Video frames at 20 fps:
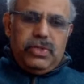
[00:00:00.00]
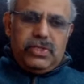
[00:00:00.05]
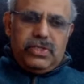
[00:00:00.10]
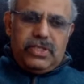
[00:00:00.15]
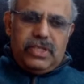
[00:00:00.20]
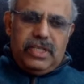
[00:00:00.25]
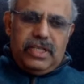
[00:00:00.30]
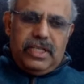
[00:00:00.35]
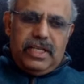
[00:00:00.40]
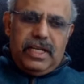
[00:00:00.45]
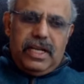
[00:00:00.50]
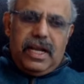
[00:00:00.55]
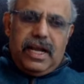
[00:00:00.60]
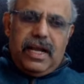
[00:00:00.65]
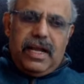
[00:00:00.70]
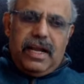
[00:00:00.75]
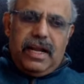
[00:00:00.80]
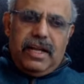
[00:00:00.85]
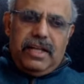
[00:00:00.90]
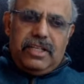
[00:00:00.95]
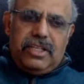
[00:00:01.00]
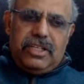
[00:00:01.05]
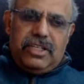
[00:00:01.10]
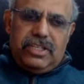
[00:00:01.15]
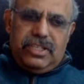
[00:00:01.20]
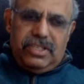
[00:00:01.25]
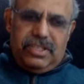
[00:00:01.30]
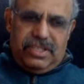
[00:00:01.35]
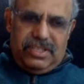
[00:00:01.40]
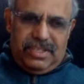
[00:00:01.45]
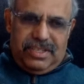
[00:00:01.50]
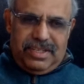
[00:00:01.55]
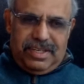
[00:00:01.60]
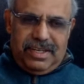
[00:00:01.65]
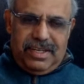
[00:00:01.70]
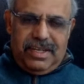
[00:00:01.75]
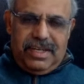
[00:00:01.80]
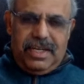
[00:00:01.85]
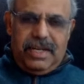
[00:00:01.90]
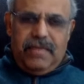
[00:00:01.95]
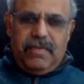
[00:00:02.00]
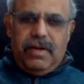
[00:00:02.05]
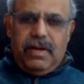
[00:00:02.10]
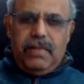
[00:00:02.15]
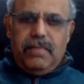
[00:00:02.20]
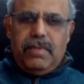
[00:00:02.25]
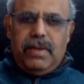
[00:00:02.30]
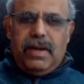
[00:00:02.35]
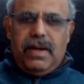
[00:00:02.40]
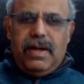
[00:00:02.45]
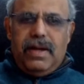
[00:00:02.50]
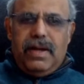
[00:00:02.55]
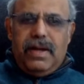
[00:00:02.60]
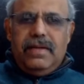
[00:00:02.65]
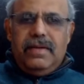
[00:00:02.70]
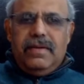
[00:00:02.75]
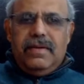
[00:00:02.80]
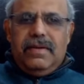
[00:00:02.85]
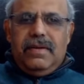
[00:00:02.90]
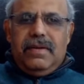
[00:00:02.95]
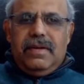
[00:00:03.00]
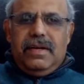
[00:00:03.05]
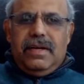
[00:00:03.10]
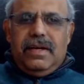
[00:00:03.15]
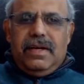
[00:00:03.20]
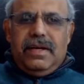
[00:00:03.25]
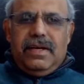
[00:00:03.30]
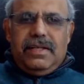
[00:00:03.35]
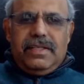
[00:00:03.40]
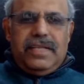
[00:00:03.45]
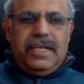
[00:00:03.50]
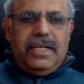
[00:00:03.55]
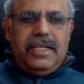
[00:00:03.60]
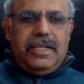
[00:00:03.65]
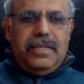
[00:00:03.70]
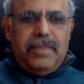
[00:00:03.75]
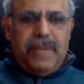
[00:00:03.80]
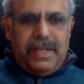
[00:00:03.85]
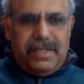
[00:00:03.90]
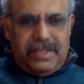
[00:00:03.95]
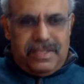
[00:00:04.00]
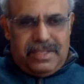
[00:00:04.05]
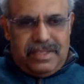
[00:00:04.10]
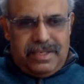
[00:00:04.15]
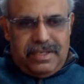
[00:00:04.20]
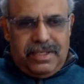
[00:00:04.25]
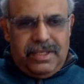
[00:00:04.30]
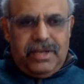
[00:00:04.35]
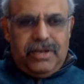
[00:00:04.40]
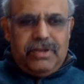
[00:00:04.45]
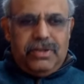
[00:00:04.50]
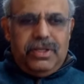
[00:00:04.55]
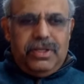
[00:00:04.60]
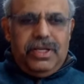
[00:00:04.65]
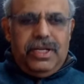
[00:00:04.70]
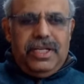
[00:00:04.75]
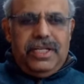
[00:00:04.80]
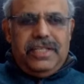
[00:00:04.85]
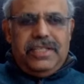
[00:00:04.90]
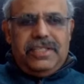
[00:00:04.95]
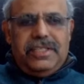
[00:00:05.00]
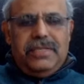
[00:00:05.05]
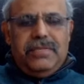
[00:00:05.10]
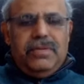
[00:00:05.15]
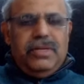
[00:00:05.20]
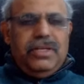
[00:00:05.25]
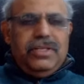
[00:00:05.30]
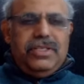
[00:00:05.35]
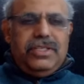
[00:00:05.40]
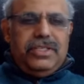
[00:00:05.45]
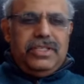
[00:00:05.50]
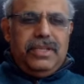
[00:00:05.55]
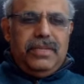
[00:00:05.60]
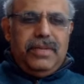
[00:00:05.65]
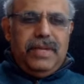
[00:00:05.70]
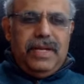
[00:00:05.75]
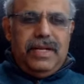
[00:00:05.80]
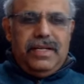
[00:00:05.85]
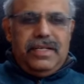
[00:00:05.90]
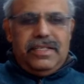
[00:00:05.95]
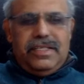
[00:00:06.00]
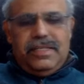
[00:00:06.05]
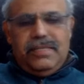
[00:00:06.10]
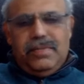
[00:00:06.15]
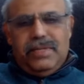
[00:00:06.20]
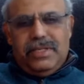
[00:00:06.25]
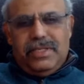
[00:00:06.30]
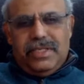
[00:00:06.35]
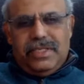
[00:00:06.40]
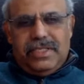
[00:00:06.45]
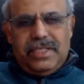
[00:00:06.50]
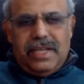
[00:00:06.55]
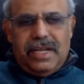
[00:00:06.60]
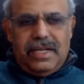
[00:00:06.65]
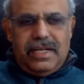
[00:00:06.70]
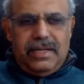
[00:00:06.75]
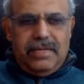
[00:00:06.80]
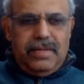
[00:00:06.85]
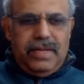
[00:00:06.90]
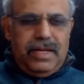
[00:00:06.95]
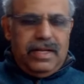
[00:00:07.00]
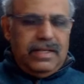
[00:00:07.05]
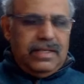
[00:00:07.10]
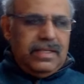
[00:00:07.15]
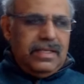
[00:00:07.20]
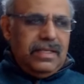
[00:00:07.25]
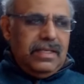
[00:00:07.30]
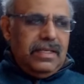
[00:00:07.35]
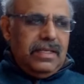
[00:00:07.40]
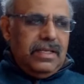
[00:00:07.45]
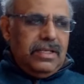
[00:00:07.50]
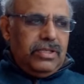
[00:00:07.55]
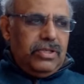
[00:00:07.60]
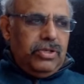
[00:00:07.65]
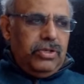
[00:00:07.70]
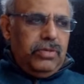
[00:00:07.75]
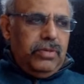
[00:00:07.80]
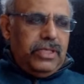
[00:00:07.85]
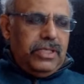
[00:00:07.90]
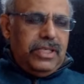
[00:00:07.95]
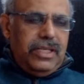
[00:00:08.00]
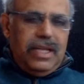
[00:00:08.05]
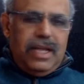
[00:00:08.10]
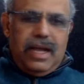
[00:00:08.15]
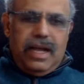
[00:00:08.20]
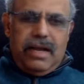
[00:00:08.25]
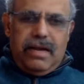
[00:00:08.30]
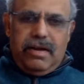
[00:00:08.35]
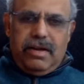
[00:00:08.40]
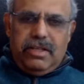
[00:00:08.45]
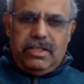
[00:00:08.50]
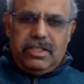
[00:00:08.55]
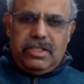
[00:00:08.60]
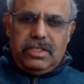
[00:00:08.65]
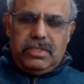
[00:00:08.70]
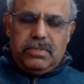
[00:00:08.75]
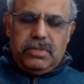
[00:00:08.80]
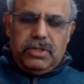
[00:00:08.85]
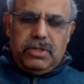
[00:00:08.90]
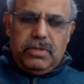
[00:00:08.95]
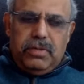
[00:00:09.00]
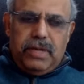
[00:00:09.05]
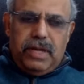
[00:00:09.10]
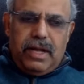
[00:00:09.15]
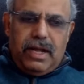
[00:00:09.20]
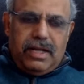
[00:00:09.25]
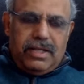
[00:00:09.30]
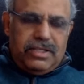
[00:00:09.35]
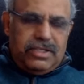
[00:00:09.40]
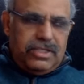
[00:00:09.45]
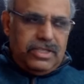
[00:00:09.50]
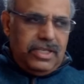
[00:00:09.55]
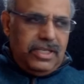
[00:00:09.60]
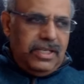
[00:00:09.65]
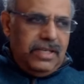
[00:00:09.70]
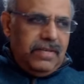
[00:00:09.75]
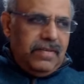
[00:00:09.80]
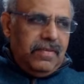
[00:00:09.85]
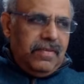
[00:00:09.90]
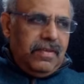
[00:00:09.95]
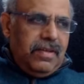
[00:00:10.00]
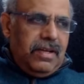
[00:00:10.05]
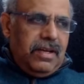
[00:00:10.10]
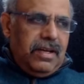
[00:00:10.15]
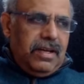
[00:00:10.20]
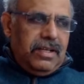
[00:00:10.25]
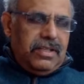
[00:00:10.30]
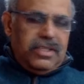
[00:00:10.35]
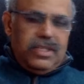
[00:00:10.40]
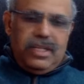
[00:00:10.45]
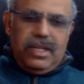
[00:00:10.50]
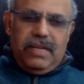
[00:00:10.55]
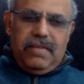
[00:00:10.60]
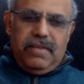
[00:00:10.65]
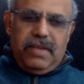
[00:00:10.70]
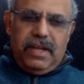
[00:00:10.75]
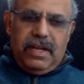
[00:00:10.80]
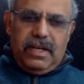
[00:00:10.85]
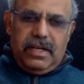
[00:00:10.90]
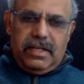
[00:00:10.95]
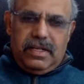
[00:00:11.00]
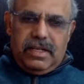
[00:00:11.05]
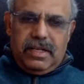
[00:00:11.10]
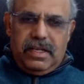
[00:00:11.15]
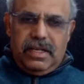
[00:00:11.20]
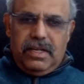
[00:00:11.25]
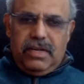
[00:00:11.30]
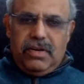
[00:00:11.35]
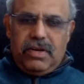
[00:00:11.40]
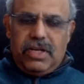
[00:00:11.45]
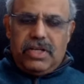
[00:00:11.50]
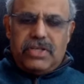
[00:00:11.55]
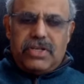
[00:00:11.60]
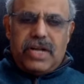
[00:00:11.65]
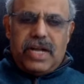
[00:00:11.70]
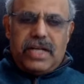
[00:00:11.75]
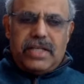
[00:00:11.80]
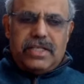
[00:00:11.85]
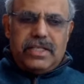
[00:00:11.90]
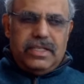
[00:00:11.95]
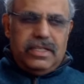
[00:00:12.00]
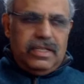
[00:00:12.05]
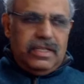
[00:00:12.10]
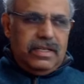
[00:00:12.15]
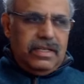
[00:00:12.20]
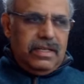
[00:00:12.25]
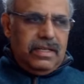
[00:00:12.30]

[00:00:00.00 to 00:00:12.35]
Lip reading: see the gyrations driven by sentiments. You know, it is stimulus is imminent, stimulus is not imminent. So you may see gyrations, but you may not see a significant, contraction.